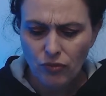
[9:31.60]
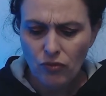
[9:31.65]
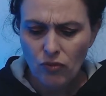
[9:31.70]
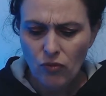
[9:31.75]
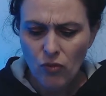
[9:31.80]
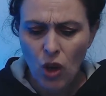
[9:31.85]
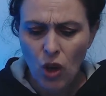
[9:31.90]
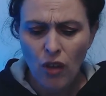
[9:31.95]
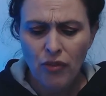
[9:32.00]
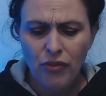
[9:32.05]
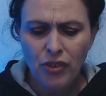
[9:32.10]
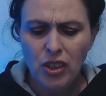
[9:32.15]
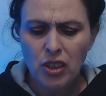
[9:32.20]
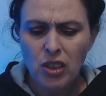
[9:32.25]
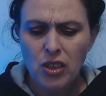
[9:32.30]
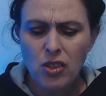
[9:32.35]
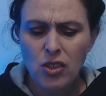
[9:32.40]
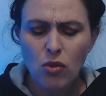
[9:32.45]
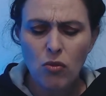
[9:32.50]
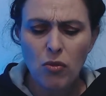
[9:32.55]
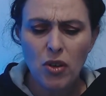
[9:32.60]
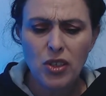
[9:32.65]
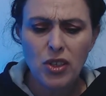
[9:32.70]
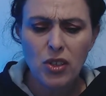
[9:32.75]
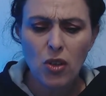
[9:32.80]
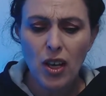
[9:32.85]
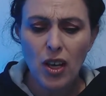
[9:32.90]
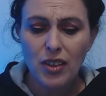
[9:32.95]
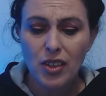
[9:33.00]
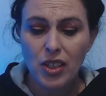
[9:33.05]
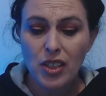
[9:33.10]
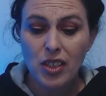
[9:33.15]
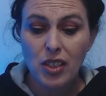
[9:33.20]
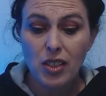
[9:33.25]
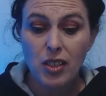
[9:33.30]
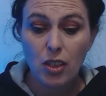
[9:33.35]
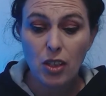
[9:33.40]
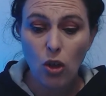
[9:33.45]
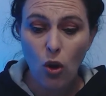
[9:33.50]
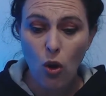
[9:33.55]
I feel it's almost like this
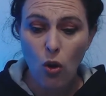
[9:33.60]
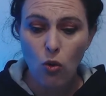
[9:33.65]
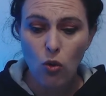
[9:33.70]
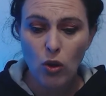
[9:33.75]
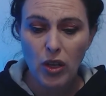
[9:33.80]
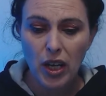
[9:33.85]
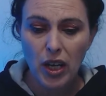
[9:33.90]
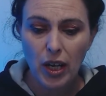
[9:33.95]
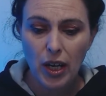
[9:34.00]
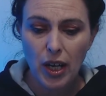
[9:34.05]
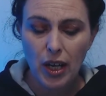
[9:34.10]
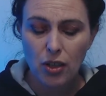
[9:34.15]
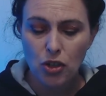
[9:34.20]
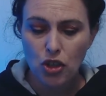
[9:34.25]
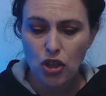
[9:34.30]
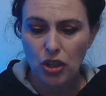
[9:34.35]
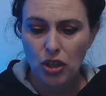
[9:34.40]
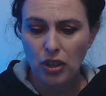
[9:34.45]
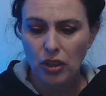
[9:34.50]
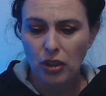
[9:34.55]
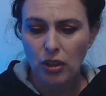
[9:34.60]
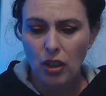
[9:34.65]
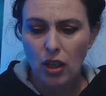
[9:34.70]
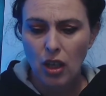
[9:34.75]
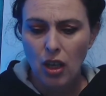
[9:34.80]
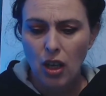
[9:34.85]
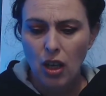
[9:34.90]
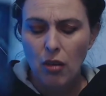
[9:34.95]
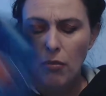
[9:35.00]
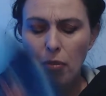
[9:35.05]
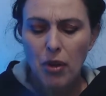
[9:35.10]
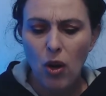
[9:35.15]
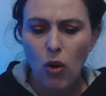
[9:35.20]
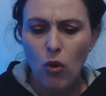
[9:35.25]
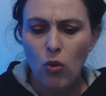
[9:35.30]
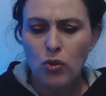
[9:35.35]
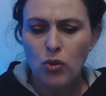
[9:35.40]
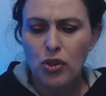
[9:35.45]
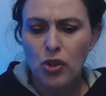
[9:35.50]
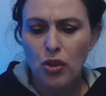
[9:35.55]
is an old connection, but I
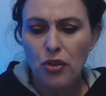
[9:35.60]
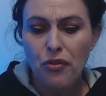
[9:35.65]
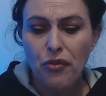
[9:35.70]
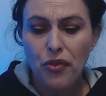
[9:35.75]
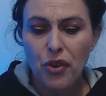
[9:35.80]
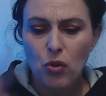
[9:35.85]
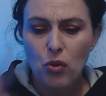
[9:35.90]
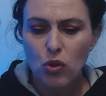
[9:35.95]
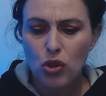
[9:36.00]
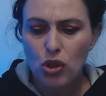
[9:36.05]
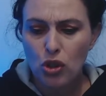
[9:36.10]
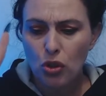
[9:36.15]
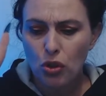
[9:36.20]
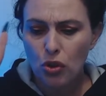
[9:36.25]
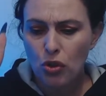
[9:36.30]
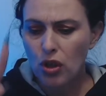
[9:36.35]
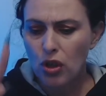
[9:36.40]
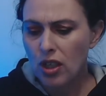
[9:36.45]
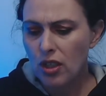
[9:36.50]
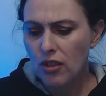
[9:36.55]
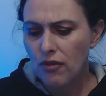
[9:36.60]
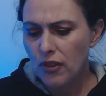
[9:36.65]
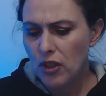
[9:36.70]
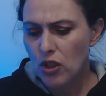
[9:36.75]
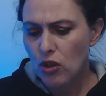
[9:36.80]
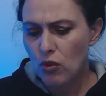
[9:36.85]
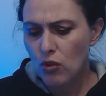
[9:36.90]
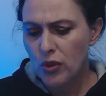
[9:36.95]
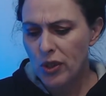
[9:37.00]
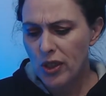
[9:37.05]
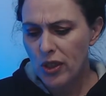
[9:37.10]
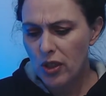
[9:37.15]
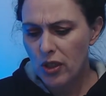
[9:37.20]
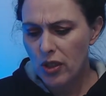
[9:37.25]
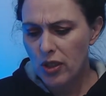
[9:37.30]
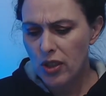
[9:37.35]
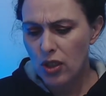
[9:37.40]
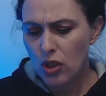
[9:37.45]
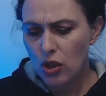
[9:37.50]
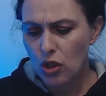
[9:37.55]
also feel two individuals in
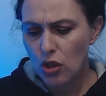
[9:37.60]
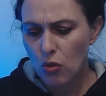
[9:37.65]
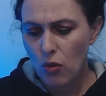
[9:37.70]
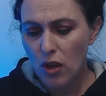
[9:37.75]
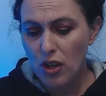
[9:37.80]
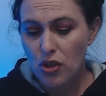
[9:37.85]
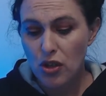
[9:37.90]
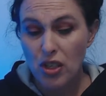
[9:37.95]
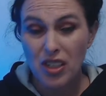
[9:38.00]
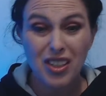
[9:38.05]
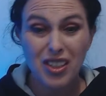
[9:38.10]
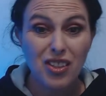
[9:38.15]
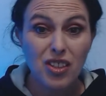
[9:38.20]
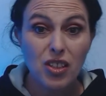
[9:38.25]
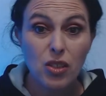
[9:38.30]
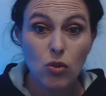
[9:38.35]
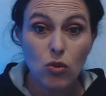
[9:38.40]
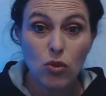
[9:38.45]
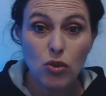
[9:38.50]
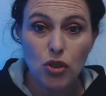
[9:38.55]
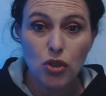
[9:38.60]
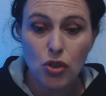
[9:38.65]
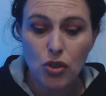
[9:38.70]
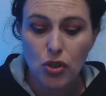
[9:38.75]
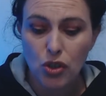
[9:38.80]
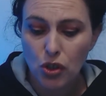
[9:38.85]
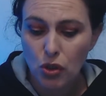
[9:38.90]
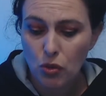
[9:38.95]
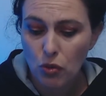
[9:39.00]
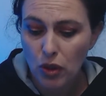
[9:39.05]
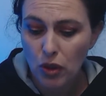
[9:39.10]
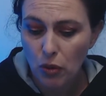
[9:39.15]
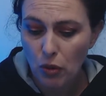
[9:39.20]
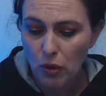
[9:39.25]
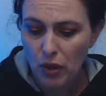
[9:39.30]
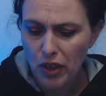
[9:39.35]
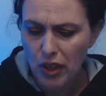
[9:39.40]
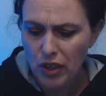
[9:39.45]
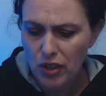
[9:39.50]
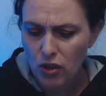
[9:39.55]
this situation. It's not just you,
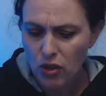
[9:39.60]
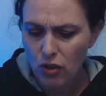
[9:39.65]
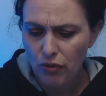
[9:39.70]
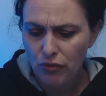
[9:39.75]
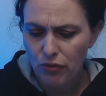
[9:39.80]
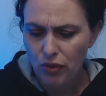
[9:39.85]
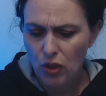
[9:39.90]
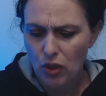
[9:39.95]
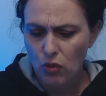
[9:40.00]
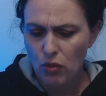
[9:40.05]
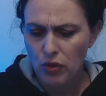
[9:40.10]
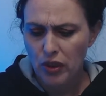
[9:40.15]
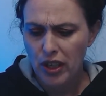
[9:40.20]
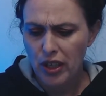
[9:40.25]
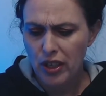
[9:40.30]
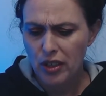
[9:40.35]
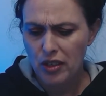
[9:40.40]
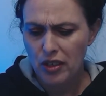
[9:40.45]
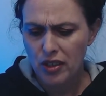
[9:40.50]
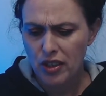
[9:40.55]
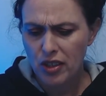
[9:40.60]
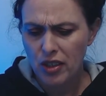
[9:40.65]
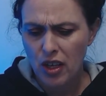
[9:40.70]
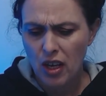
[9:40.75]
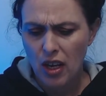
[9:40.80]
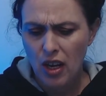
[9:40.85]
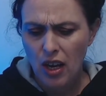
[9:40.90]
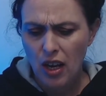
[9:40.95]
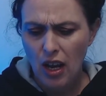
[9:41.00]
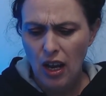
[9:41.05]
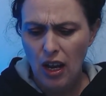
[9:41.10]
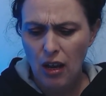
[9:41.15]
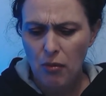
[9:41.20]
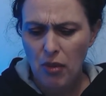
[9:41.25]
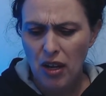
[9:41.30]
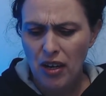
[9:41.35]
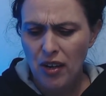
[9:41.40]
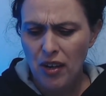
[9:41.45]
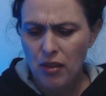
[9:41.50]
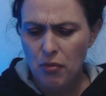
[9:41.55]
Aquarius. I feel there's
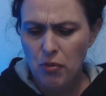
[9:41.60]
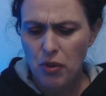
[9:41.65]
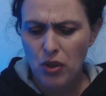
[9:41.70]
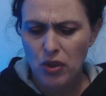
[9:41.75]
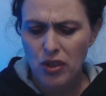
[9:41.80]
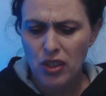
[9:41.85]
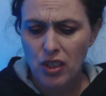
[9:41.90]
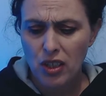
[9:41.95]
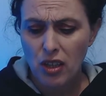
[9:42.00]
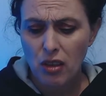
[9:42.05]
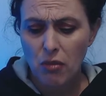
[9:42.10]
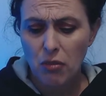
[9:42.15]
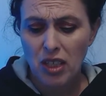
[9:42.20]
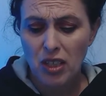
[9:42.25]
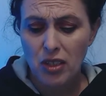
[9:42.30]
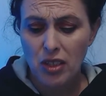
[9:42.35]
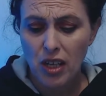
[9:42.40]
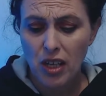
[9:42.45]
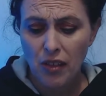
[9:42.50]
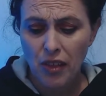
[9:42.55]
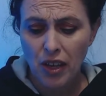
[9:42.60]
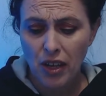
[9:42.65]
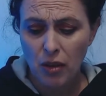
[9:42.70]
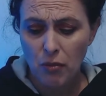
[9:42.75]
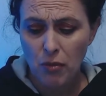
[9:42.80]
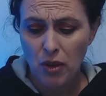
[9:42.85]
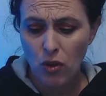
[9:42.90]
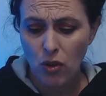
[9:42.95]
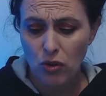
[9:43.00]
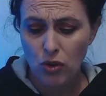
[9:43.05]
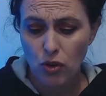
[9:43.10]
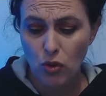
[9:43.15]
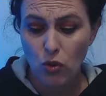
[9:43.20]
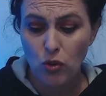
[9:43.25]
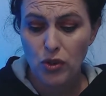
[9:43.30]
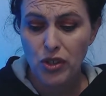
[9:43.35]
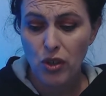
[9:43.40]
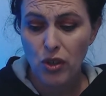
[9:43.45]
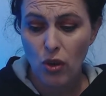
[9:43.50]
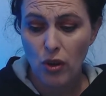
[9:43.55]
another person in the mix. Now, that can be on your
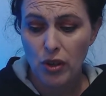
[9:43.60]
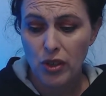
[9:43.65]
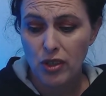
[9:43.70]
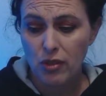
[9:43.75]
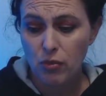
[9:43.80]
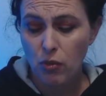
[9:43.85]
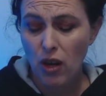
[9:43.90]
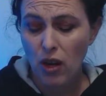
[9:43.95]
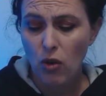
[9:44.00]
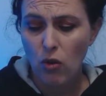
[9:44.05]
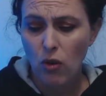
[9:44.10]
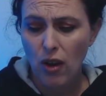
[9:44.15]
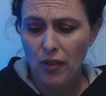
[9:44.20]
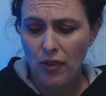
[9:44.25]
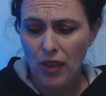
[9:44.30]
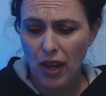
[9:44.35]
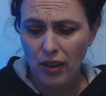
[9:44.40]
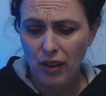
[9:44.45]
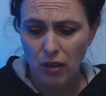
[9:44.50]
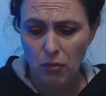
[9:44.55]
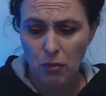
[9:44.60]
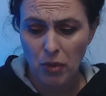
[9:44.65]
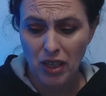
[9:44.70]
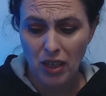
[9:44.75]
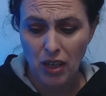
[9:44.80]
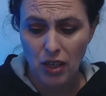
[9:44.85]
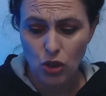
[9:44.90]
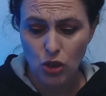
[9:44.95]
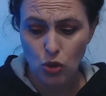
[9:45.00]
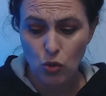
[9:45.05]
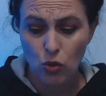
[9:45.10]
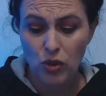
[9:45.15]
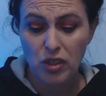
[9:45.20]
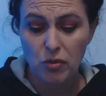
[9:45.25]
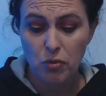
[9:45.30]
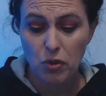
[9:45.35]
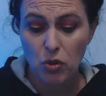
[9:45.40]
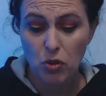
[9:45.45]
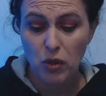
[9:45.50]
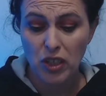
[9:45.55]
side as well, and that can be a choice
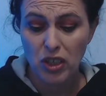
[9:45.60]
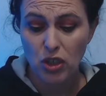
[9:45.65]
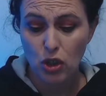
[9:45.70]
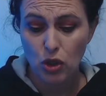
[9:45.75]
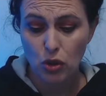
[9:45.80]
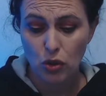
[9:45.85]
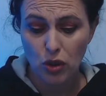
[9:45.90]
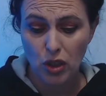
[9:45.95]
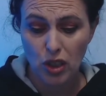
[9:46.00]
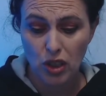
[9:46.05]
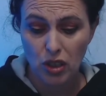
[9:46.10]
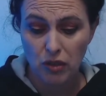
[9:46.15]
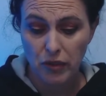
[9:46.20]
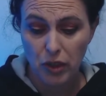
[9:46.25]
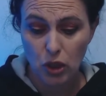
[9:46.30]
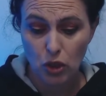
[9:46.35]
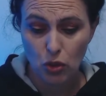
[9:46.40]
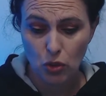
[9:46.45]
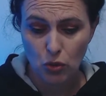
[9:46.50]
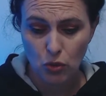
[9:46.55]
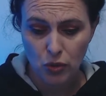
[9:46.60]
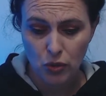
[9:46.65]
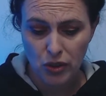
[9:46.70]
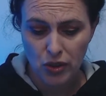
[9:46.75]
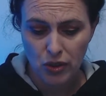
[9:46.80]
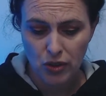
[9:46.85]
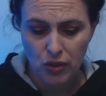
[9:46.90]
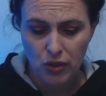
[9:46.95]
between two individuals.